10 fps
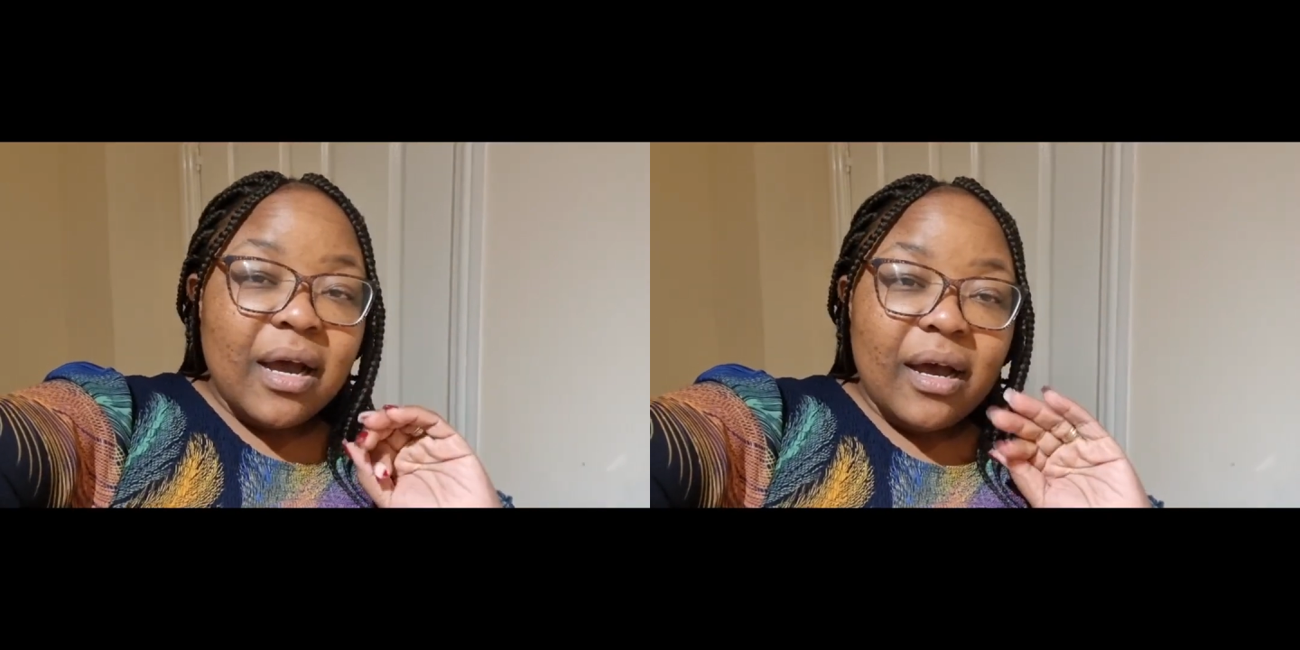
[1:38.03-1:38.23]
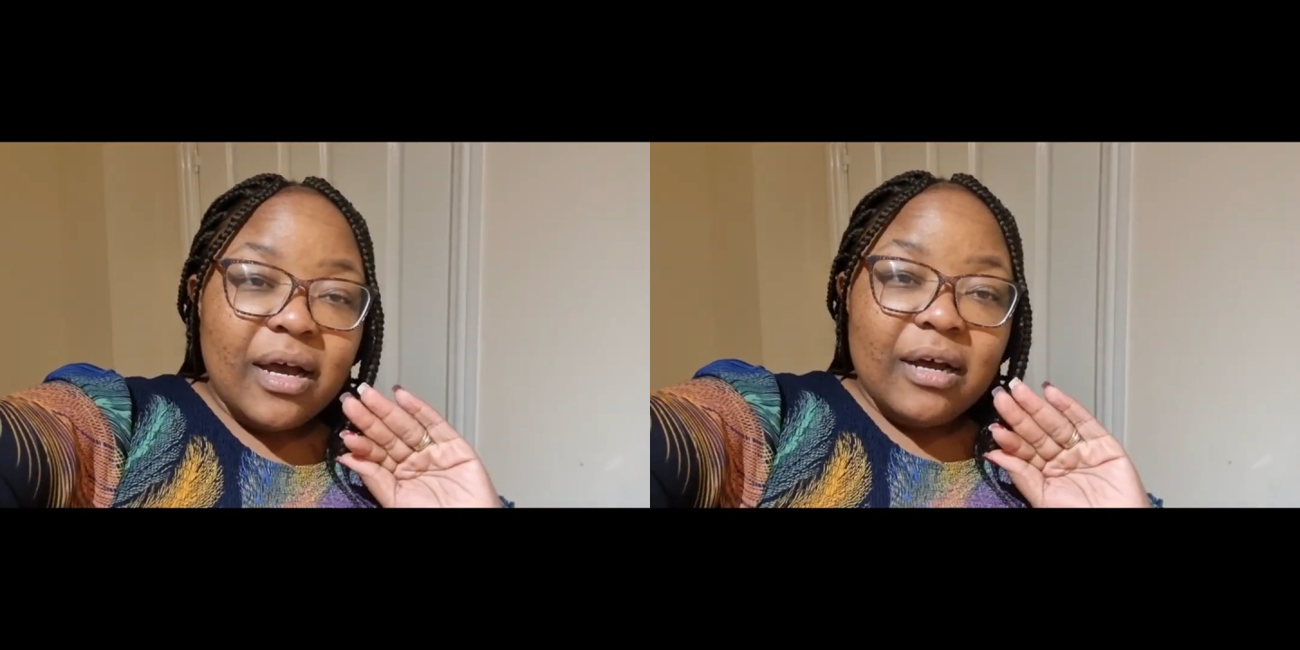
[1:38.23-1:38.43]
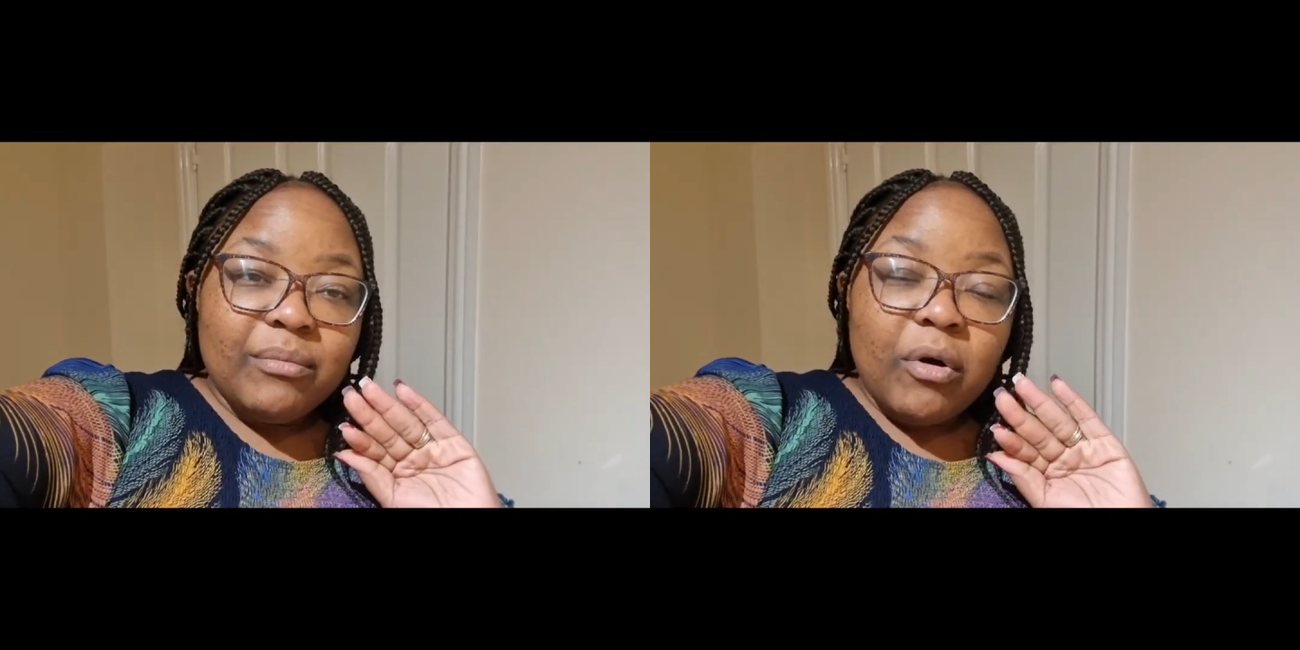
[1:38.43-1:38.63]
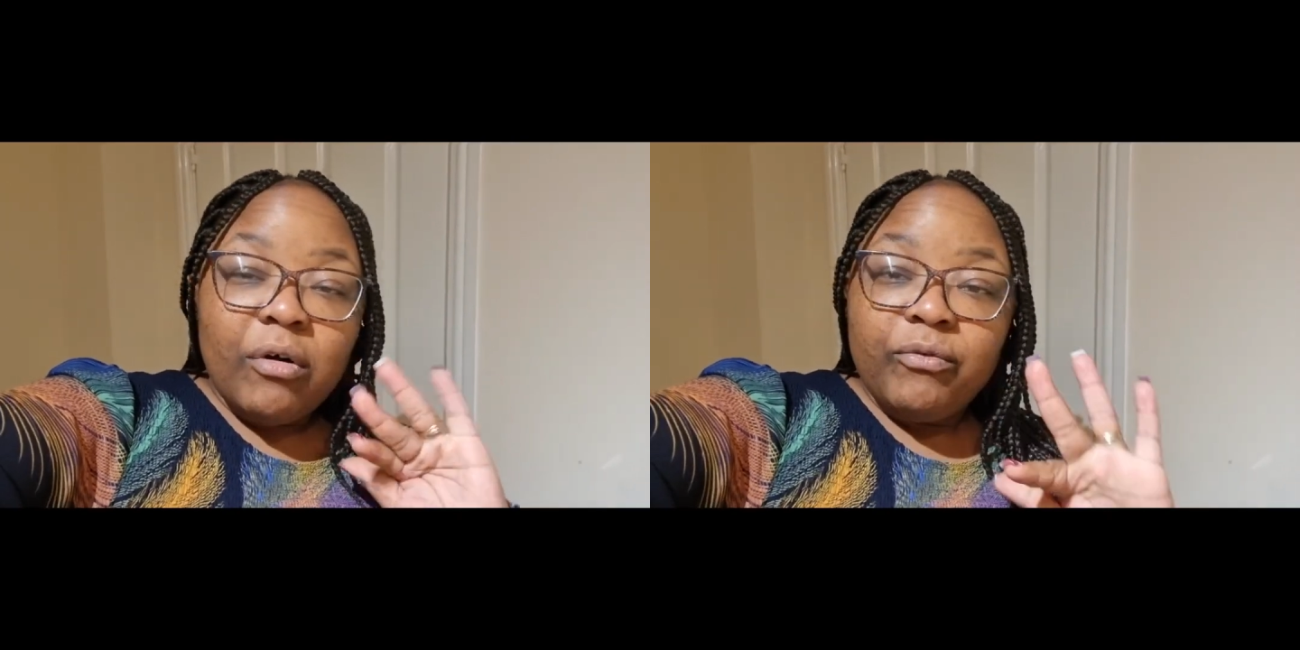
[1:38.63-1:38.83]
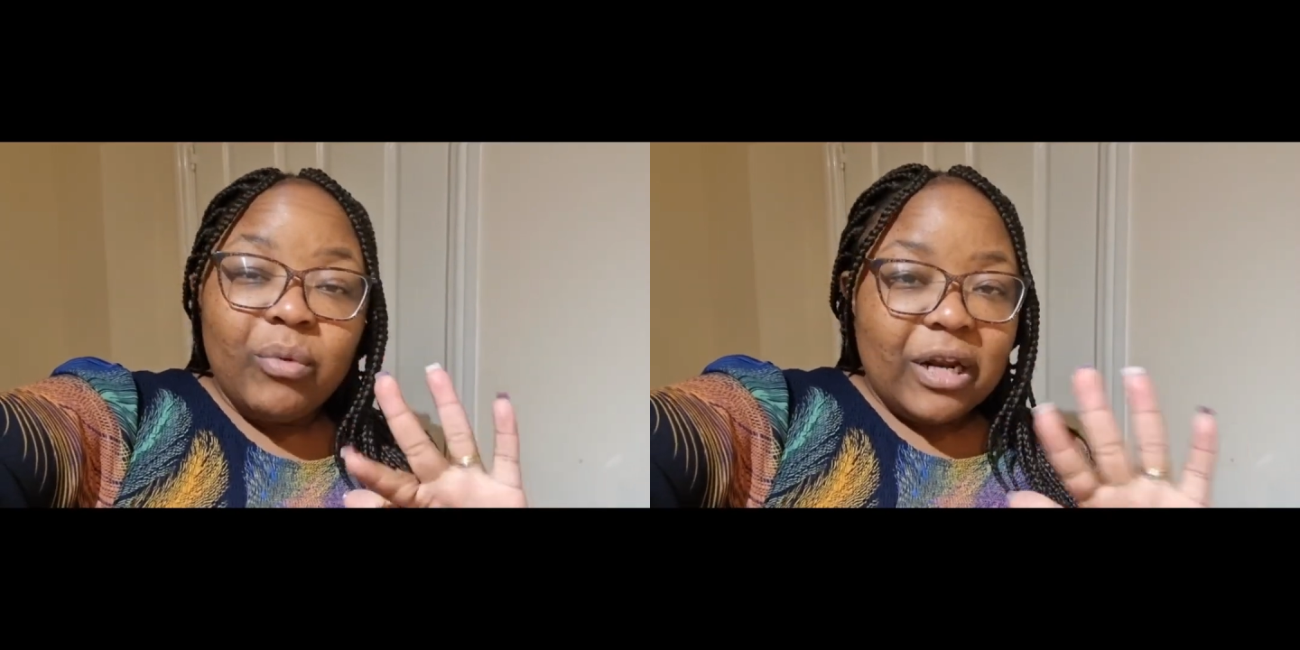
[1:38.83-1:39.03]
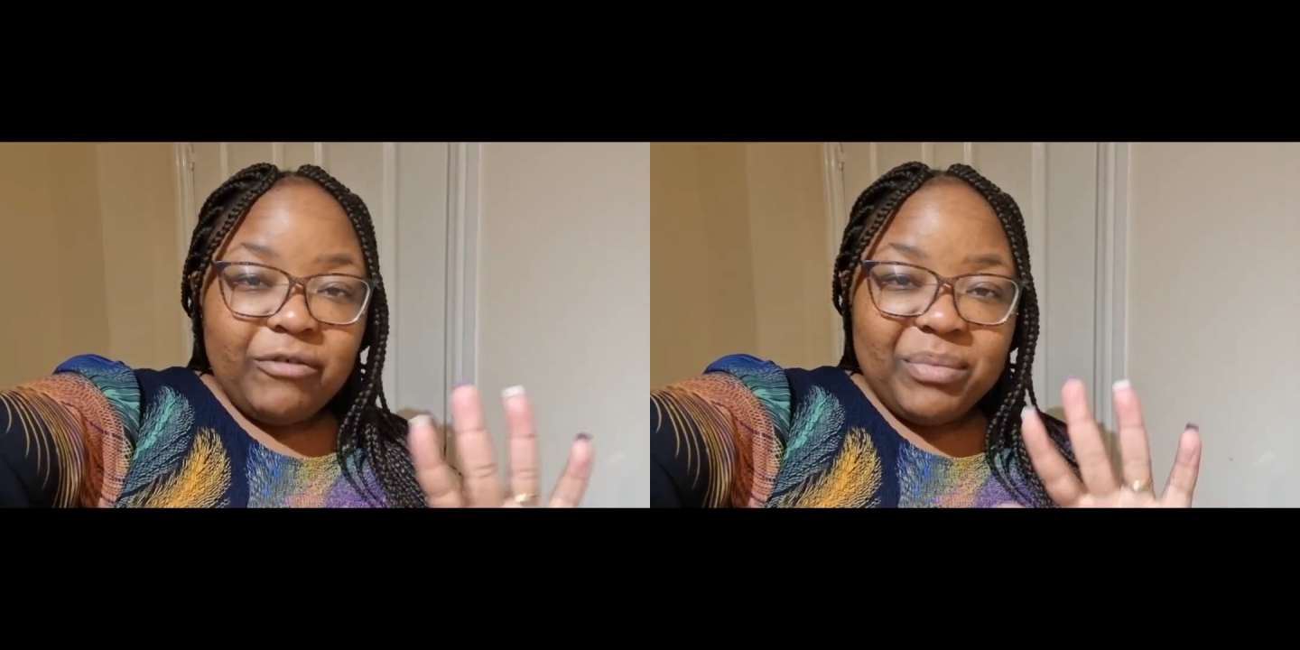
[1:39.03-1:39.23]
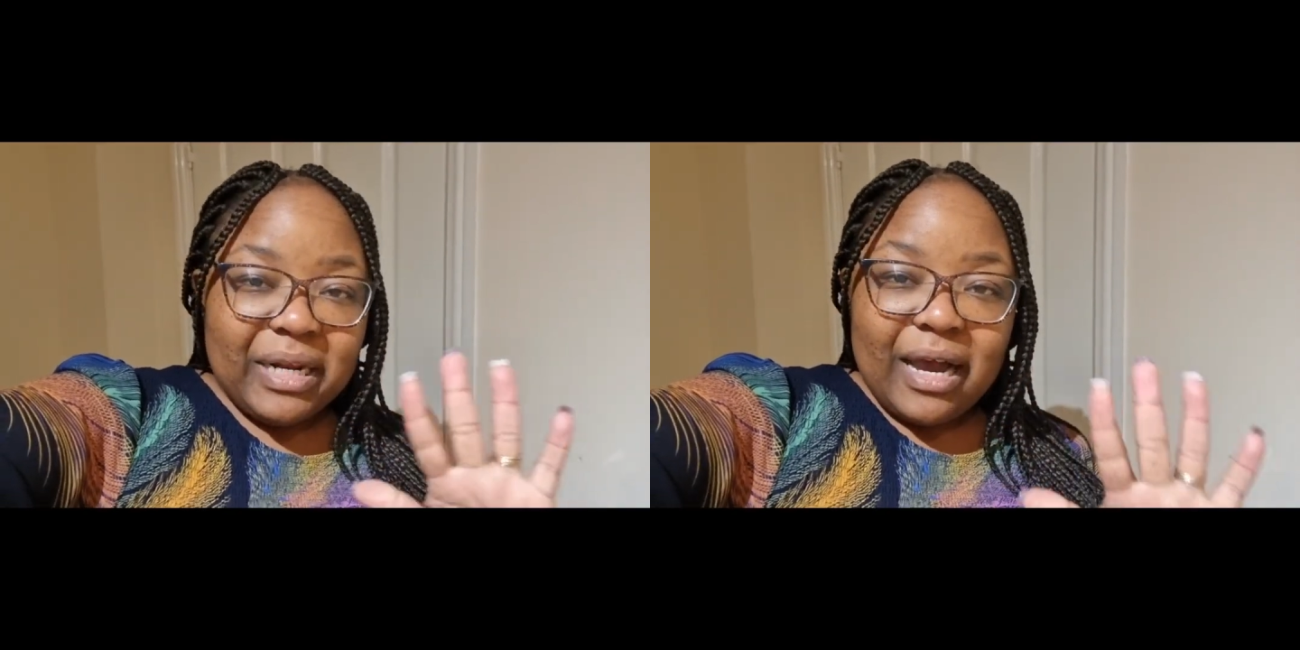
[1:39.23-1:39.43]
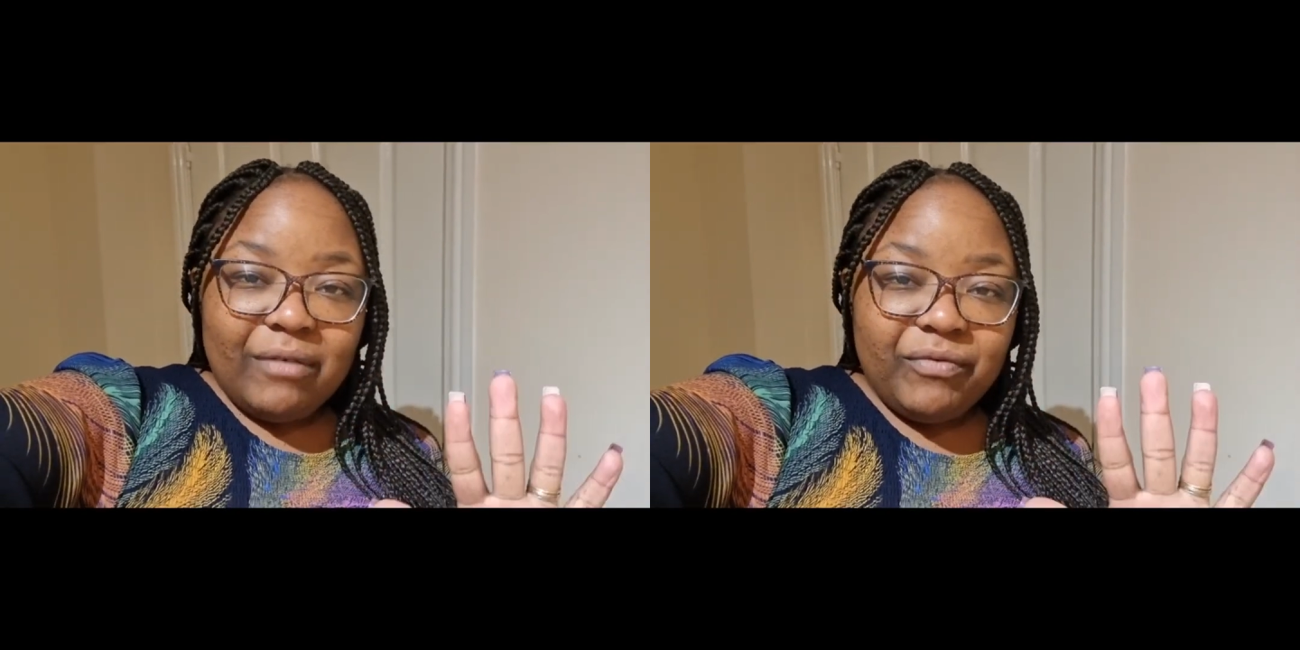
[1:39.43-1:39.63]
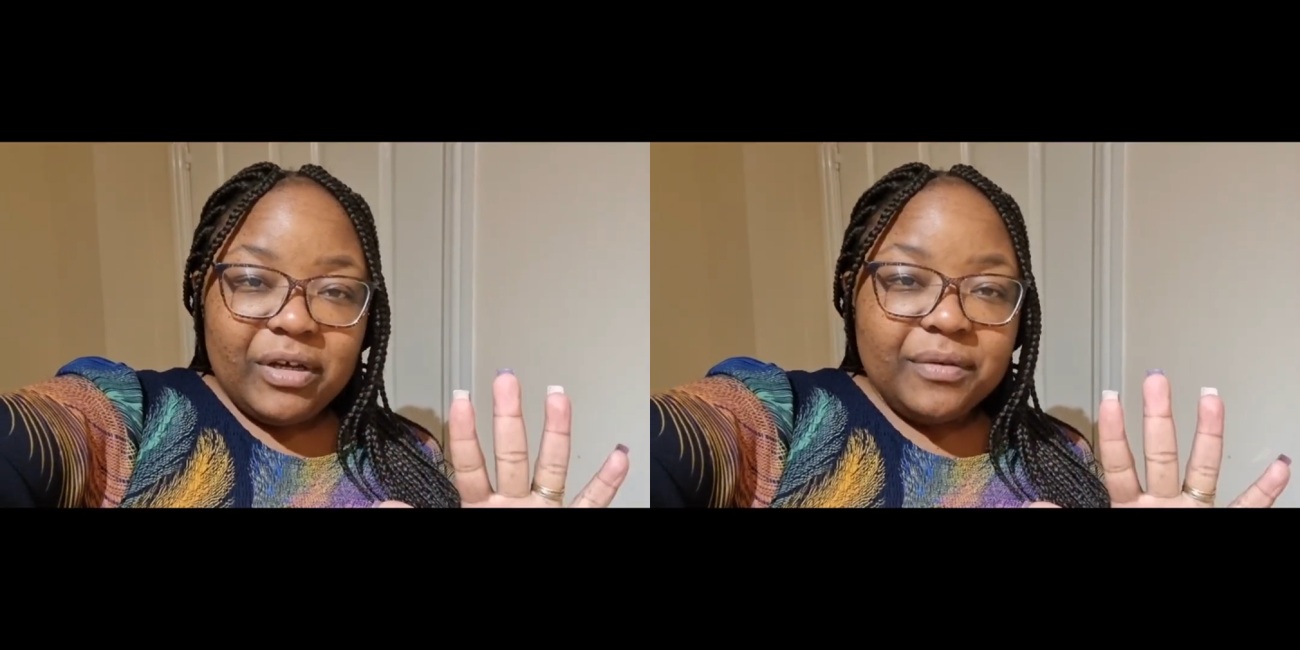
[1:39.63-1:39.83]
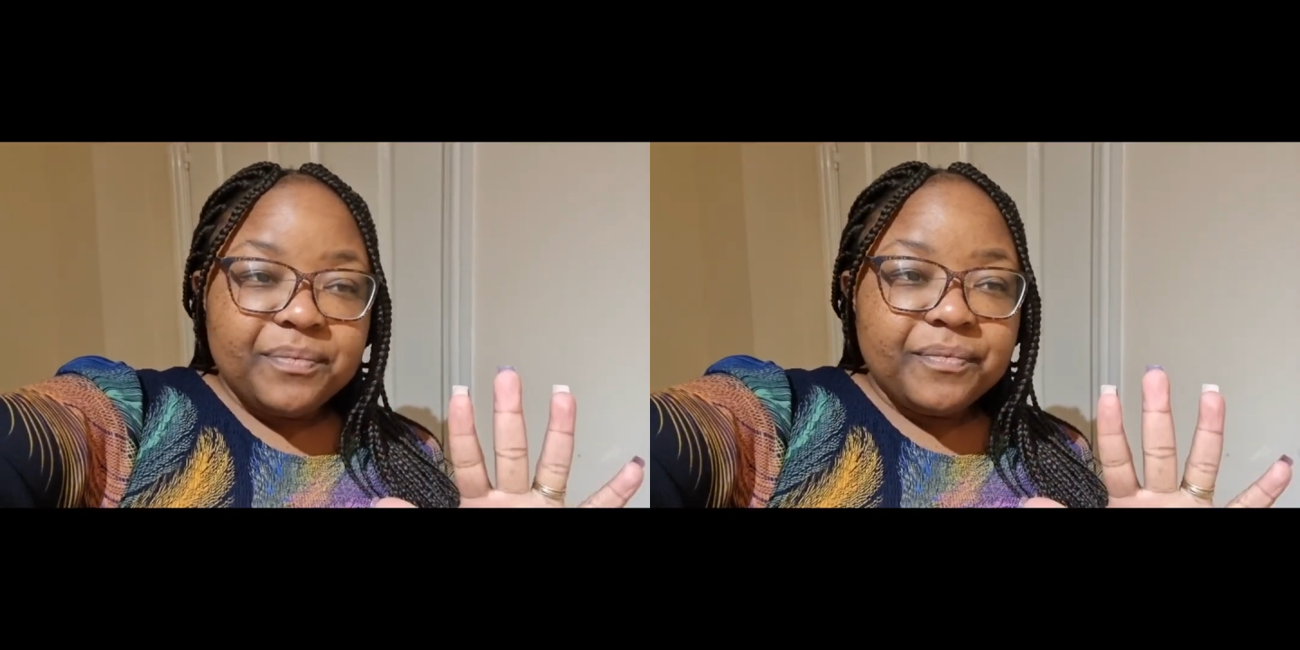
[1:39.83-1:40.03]
of what I've been
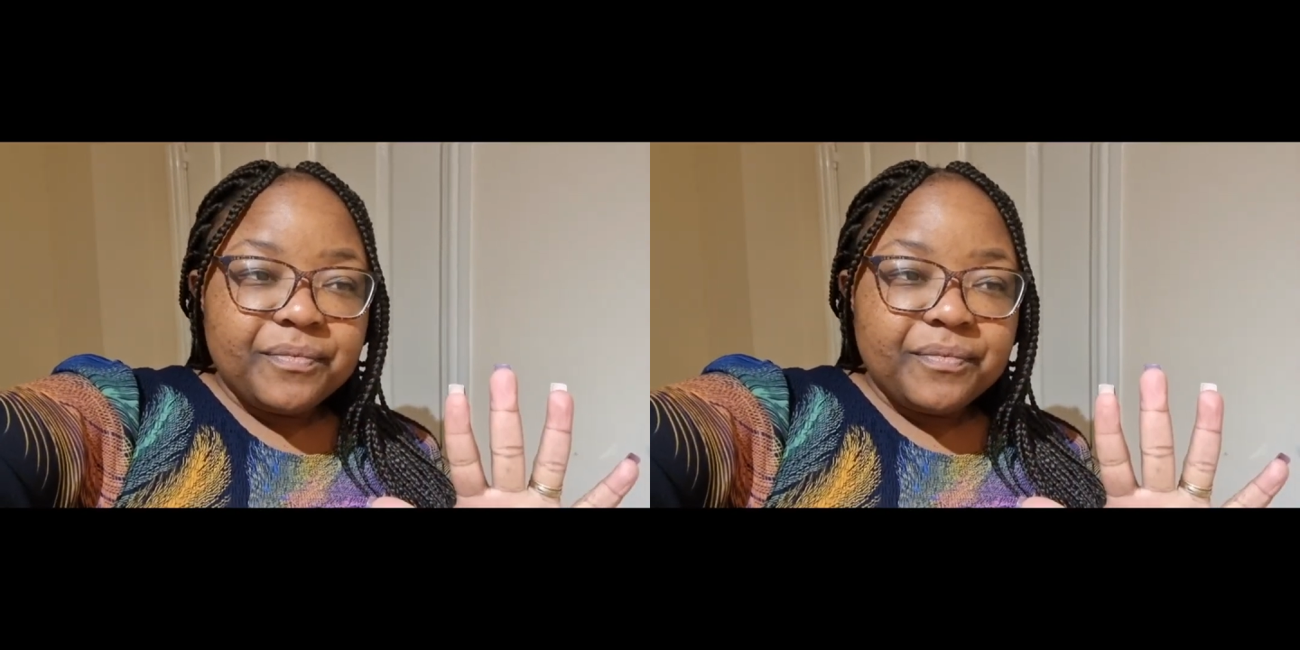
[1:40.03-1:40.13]
having